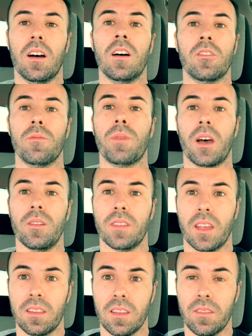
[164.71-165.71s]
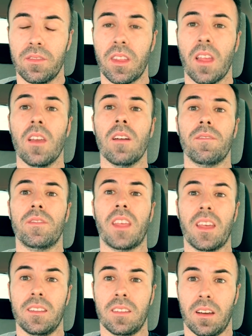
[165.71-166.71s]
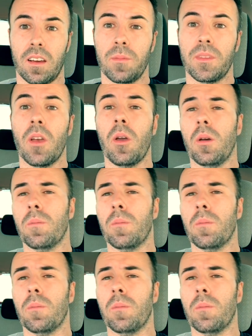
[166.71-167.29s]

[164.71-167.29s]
100-pound deadlifts 10 times,